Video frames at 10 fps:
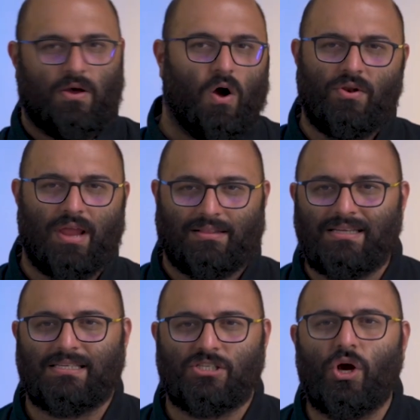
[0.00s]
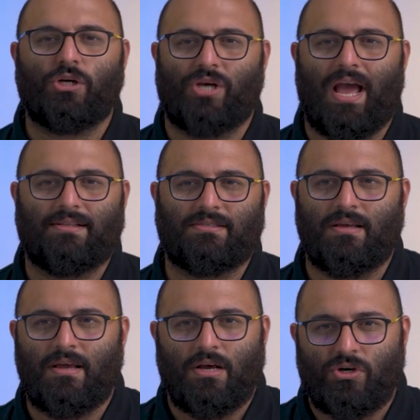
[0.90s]
Honda, this is your chance to
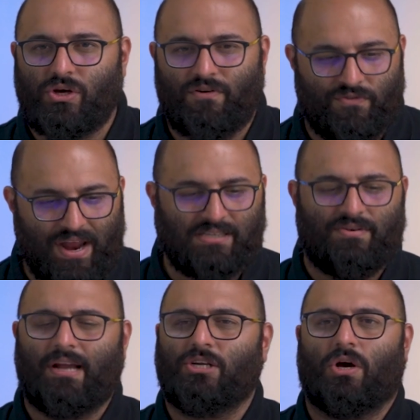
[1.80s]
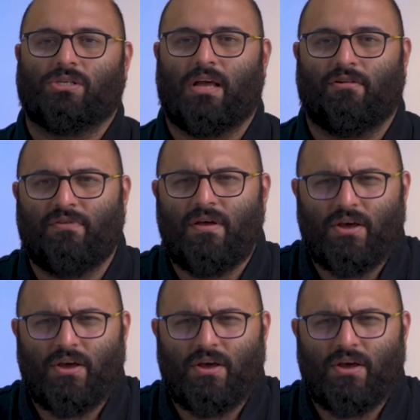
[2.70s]
sort of resurrect yourself.